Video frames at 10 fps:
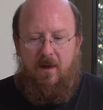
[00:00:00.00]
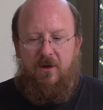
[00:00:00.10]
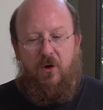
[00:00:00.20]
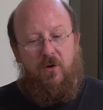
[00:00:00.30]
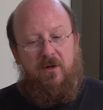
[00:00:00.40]

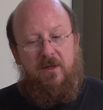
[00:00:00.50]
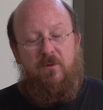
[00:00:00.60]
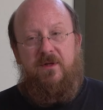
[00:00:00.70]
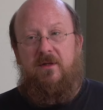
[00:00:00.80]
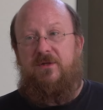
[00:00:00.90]
Currently,
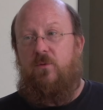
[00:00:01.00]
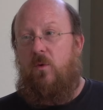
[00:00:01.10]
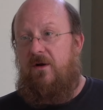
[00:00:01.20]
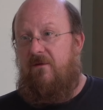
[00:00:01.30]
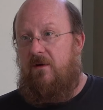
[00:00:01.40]
with at least
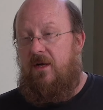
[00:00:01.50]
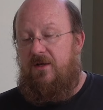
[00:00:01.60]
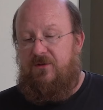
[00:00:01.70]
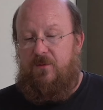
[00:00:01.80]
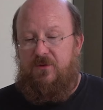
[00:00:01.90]
one of our
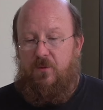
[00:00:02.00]
customers,